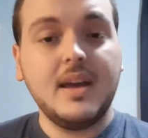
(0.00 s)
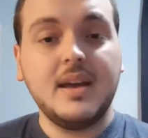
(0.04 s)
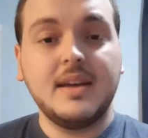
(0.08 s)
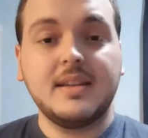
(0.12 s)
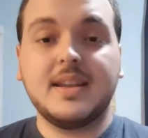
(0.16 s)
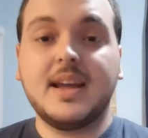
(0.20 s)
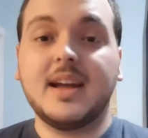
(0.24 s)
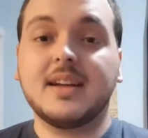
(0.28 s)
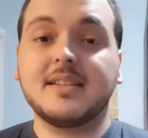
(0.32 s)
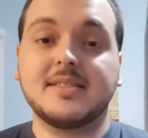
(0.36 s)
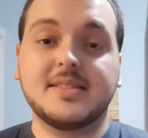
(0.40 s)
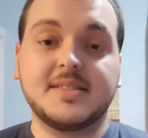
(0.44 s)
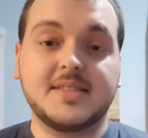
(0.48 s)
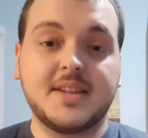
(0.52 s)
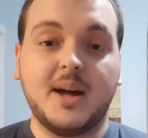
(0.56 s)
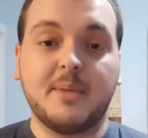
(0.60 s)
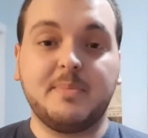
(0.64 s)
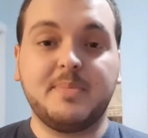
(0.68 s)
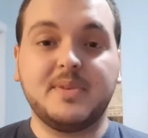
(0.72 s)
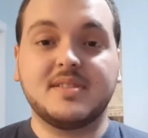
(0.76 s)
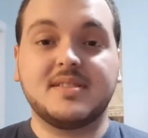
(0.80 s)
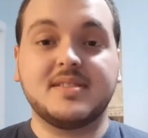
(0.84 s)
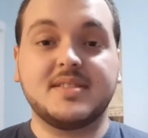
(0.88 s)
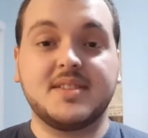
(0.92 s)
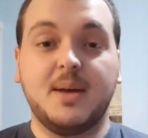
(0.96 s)
Next
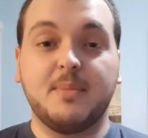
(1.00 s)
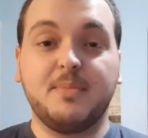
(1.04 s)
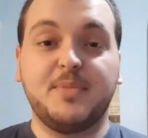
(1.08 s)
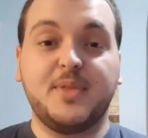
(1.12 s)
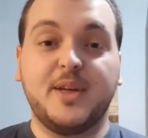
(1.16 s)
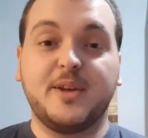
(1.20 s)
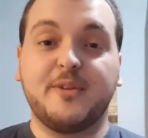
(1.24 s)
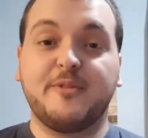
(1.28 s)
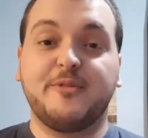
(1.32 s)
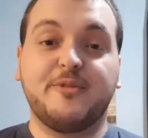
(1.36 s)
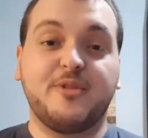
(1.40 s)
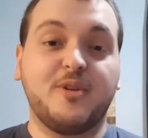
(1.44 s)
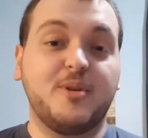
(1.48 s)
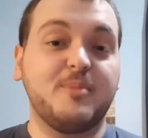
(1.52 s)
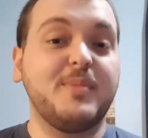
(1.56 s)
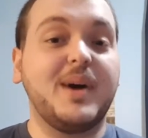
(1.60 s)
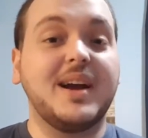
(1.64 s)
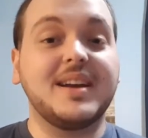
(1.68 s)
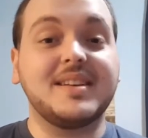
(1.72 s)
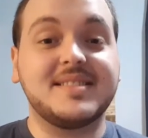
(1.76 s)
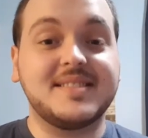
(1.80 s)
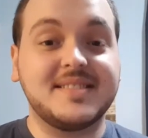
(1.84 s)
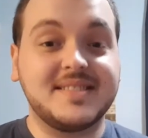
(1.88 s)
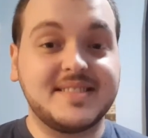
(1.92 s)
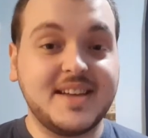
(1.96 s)
up is something for
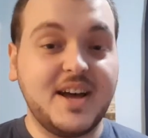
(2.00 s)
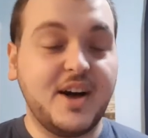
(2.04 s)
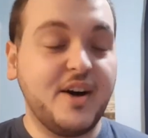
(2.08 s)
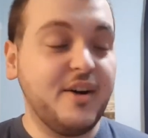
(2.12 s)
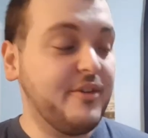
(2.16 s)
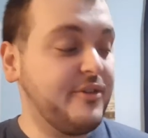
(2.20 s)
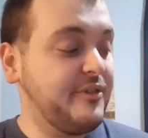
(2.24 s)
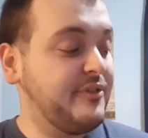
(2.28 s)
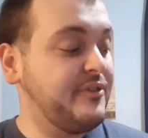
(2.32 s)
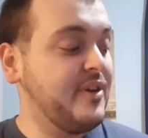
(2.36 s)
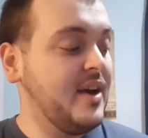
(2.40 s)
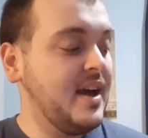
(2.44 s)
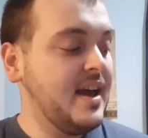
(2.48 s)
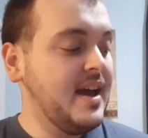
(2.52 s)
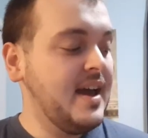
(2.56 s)
myself,